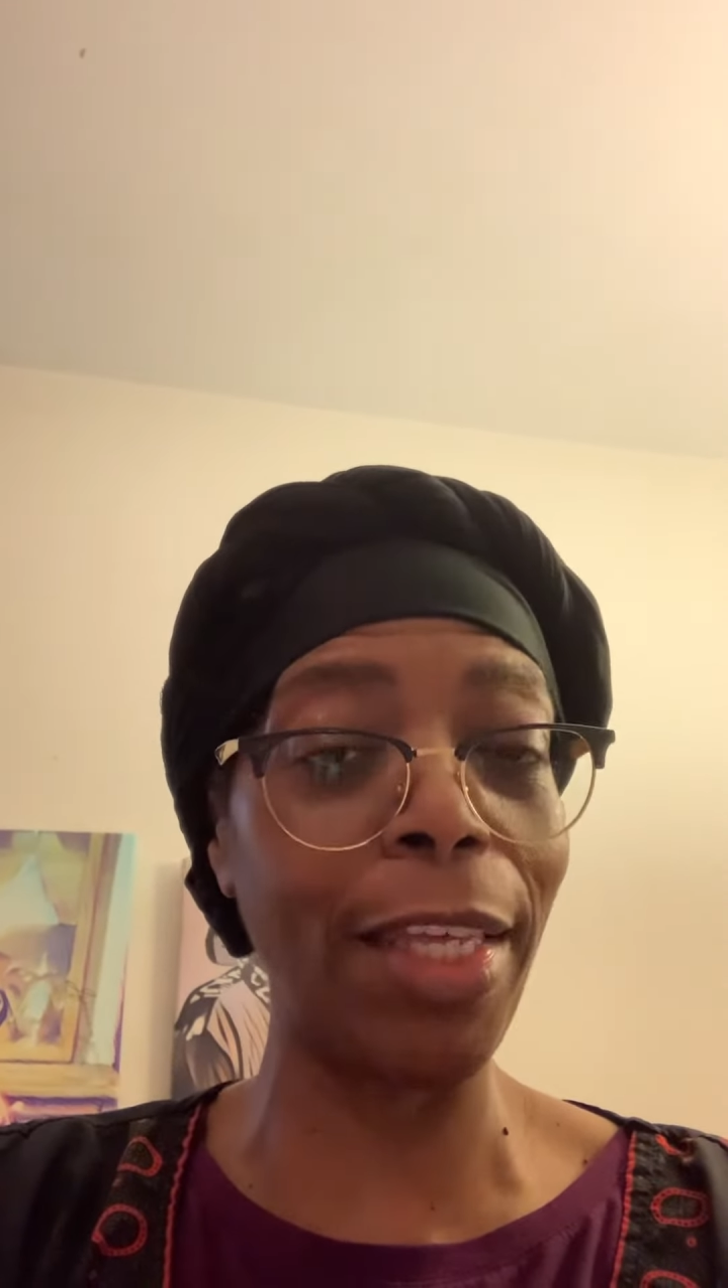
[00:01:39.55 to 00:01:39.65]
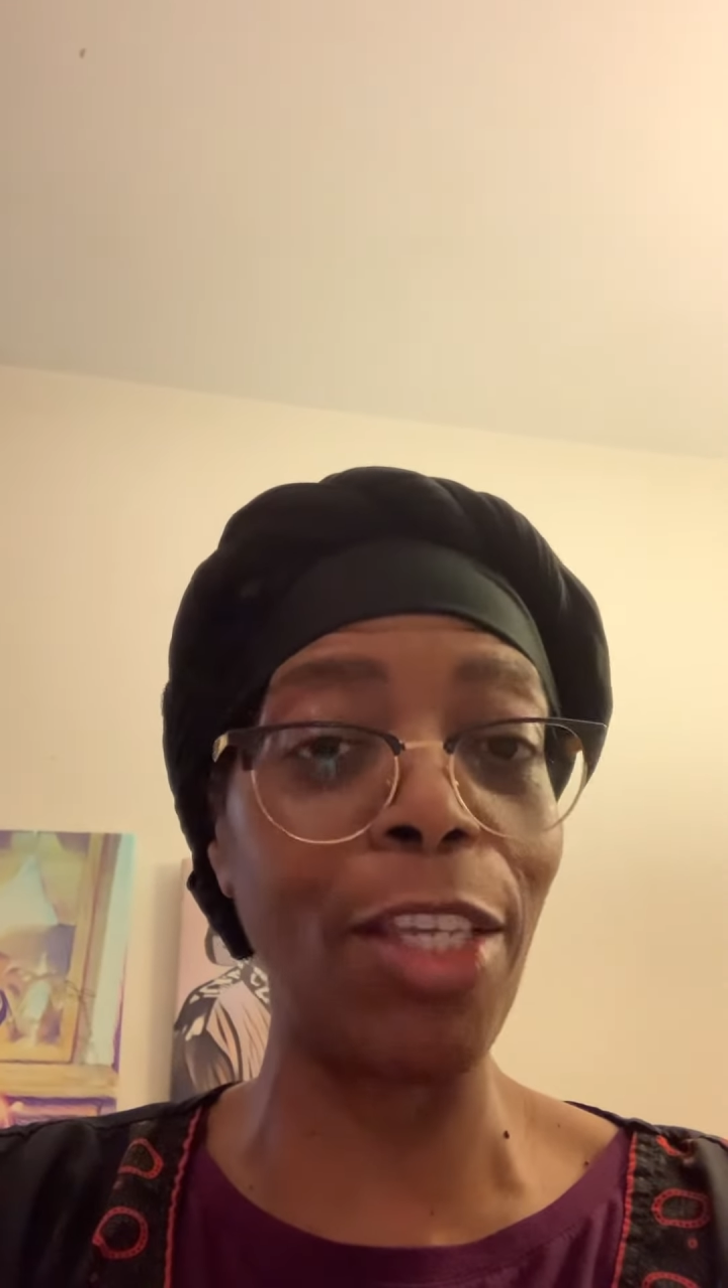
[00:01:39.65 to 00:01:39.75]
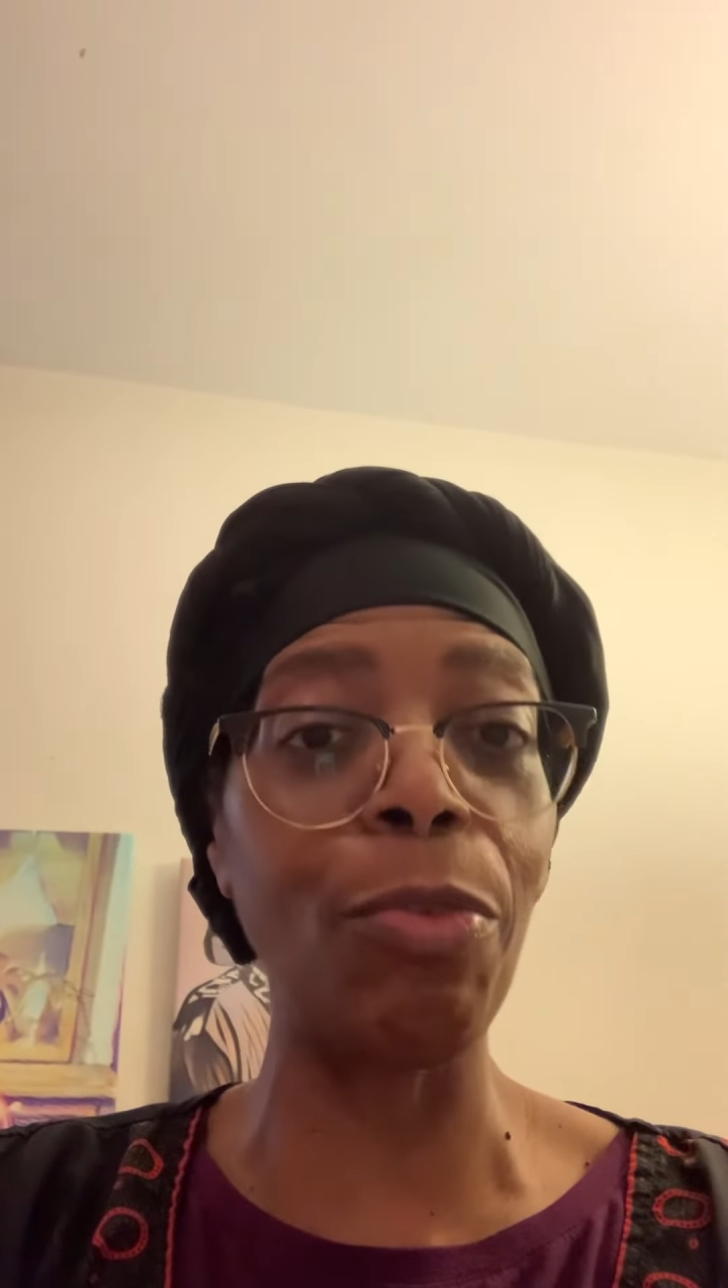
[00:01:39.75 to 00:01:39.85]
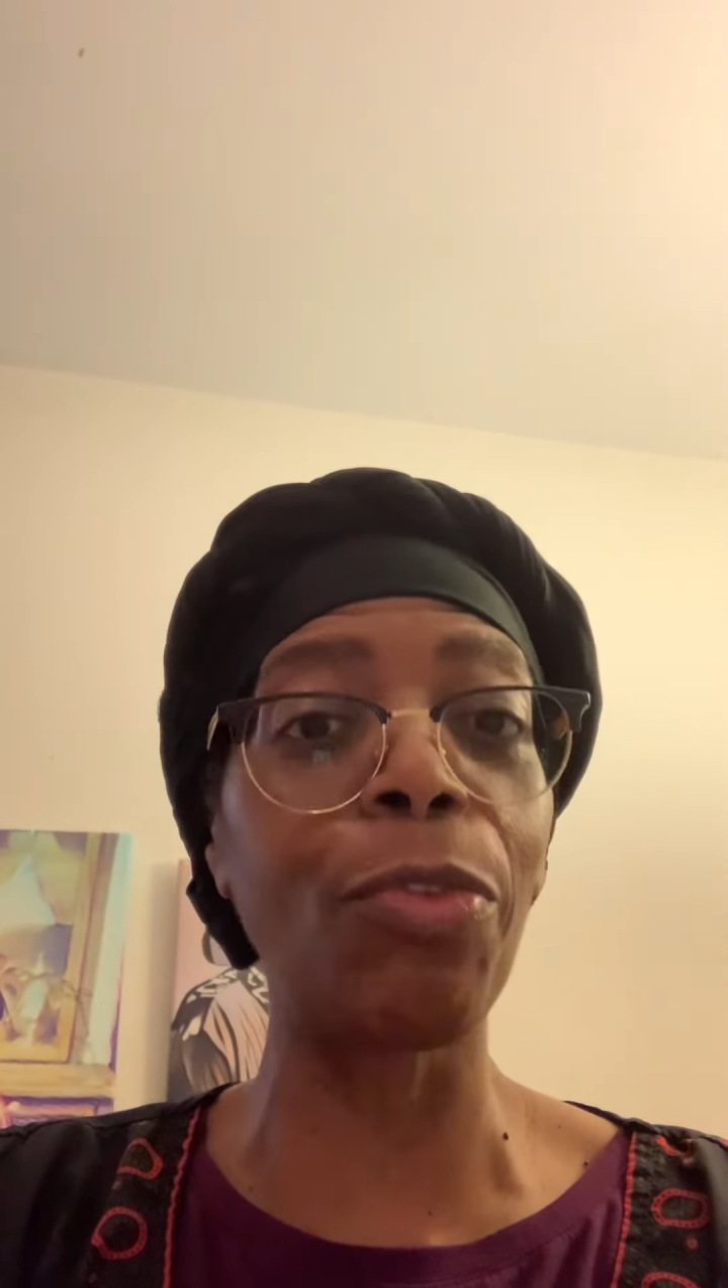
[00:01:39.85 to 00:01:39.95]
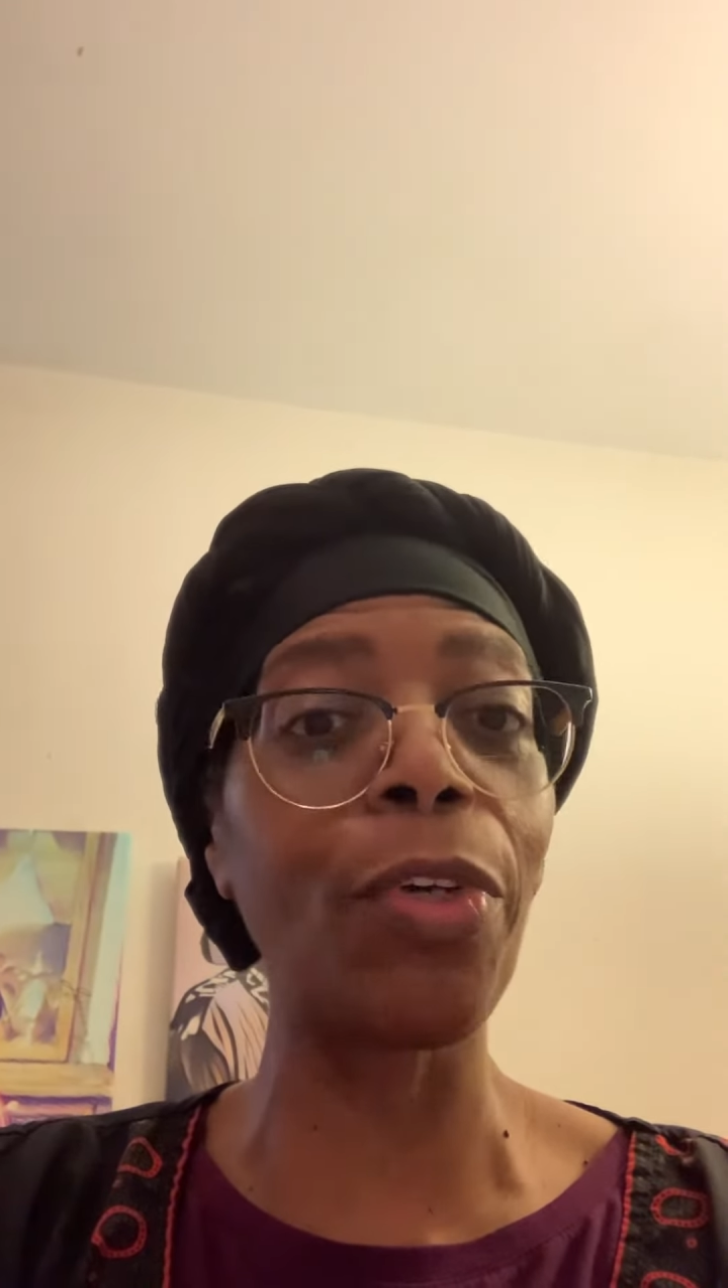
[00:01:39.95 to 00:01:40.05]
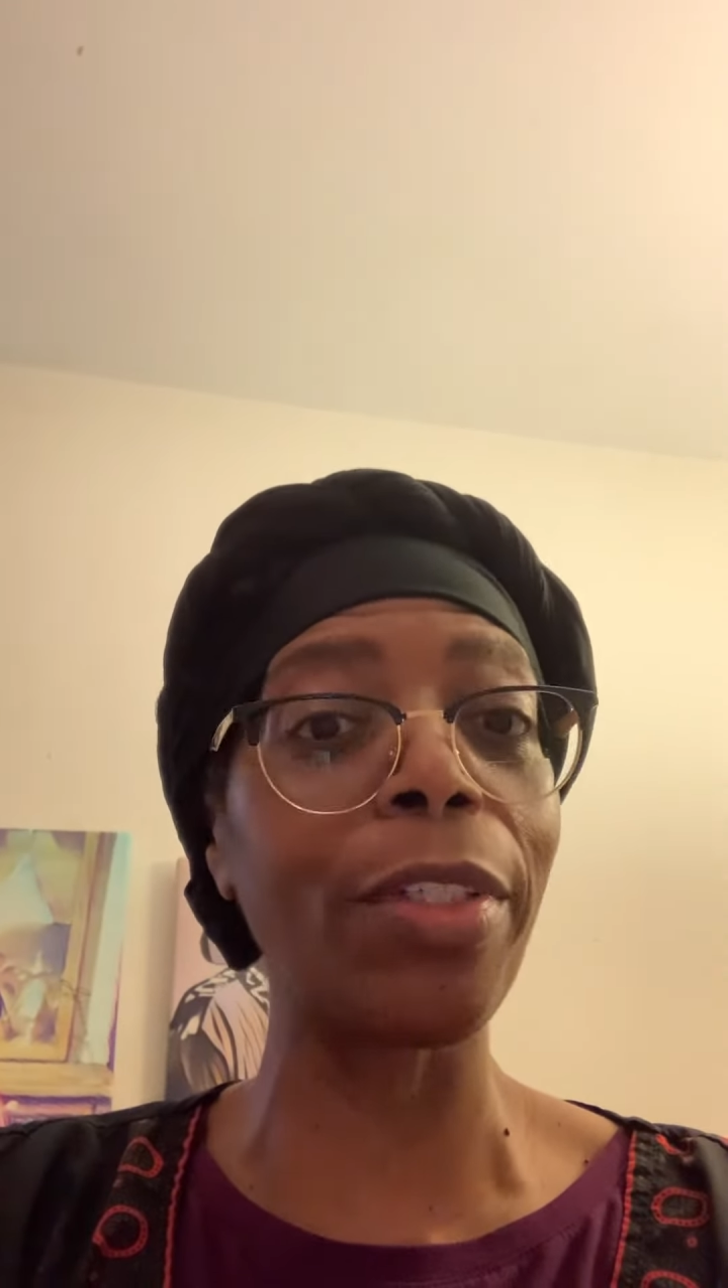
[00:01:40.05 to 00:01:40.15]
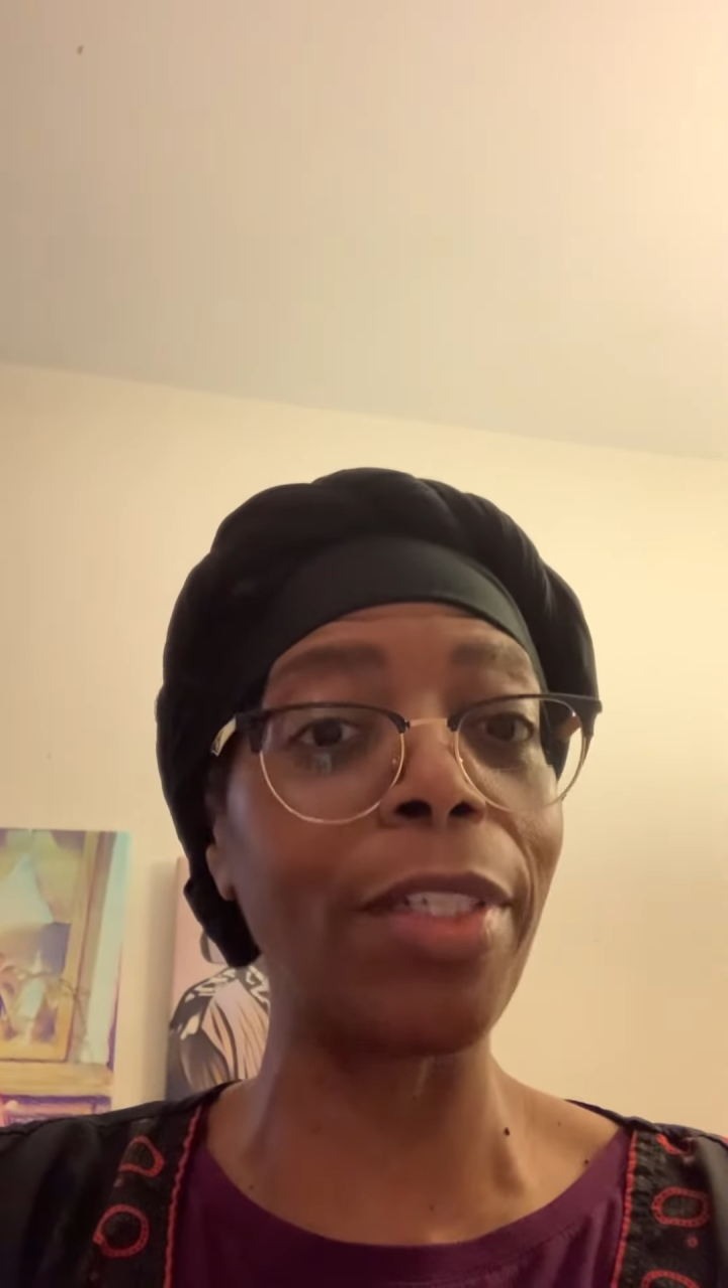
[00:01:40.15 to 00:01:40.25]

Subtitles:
and you trust